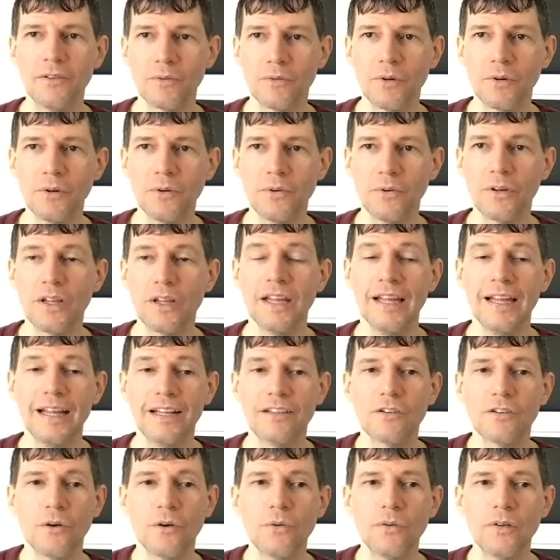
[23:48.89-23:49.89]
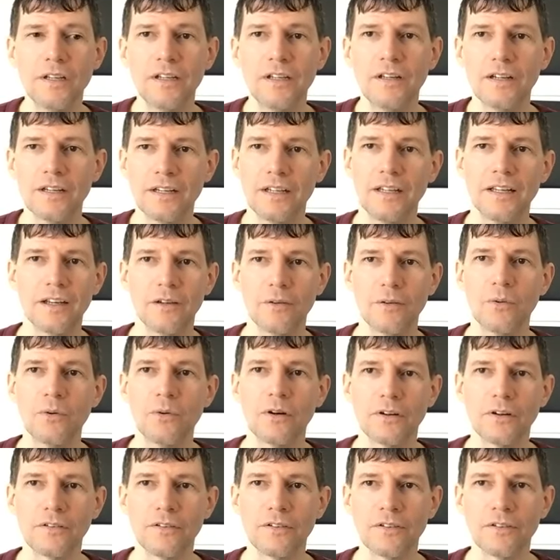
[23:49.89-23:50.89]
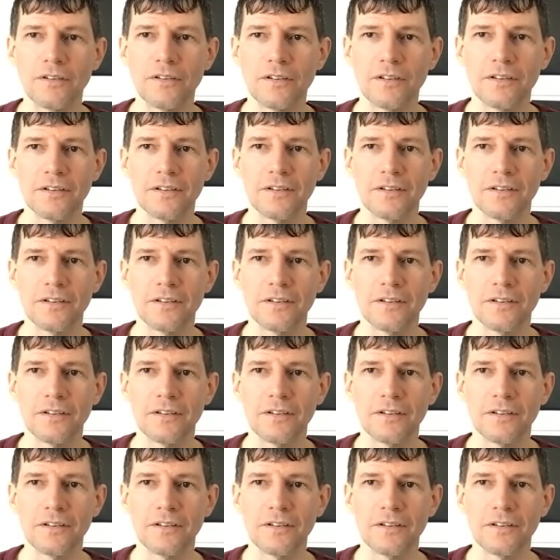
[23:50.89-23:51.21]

the road, it's only going to get worse.